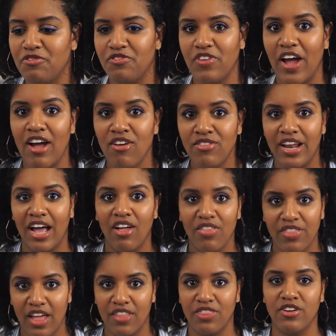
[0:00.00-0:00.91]
found
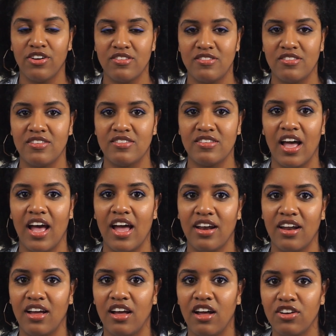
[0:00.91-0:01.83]
out that there's this
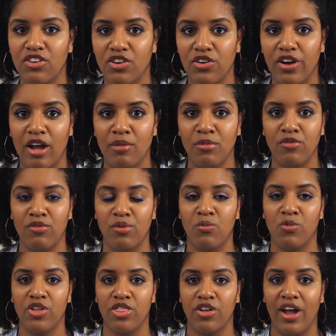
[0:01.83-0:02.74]
kind of underground
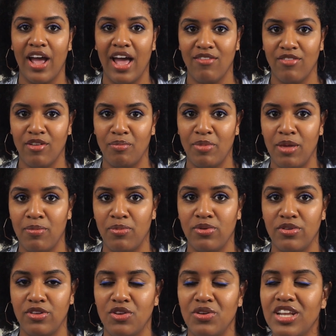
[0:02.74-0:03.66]
movement where they're having
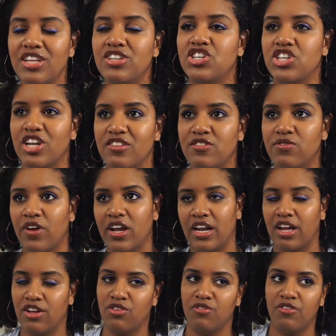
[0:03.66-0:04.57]
people. You didn't just
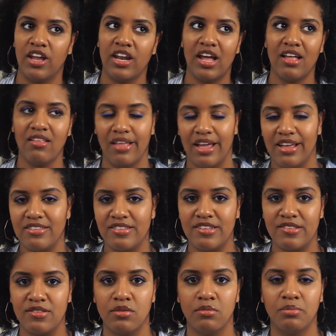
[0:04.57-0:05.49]
find out, you found out last
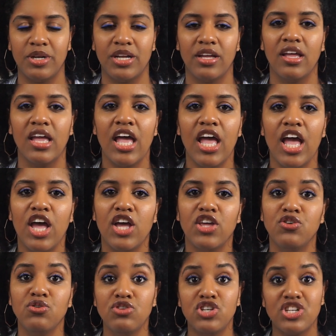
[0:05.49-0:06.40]
season, but
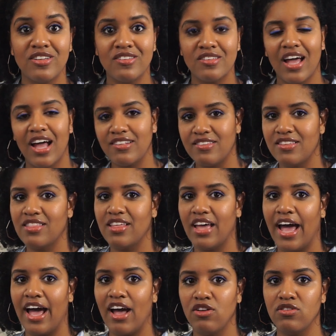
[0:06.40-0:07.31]
you just got to
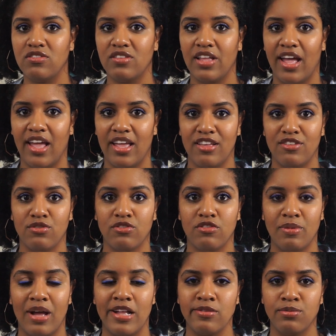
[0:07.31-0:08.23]
the house that is
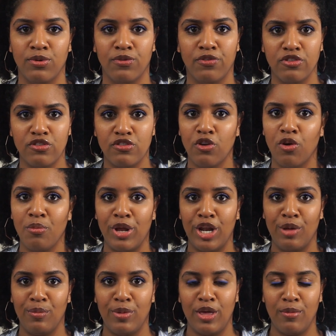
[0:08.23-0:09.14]
responsible for so
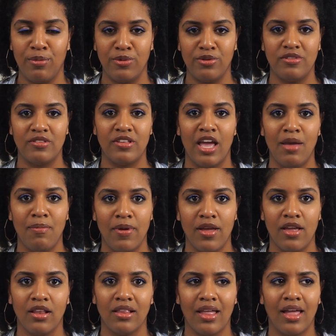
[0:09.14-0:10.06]
many people
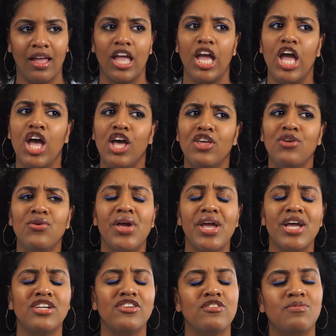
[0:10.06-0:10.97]
escaping. Like, you
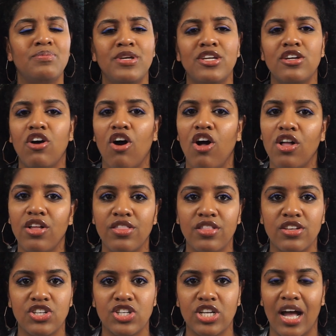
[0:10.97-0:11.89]
can't just be calling
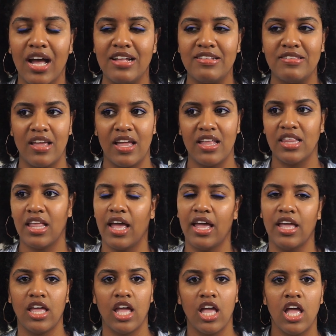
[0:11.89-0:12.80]
the shots. And
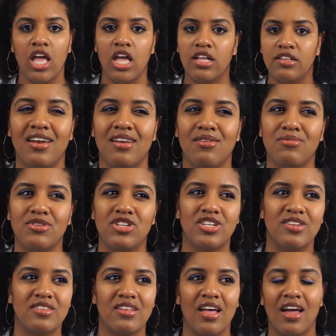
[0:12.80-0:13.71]
like, and it was
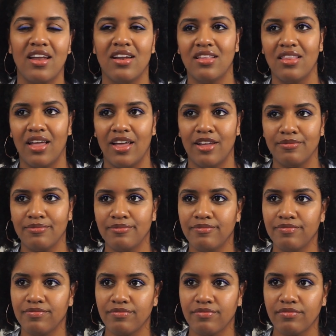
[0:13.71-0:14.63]
just kind of like,
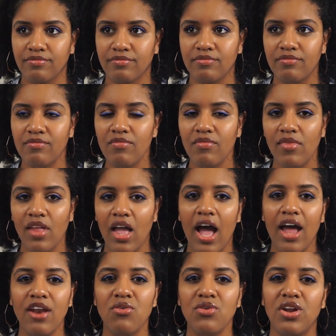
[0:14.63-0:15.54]

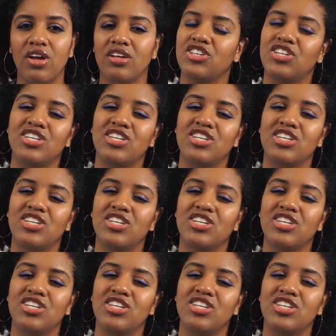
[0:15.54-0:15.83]
I don't know,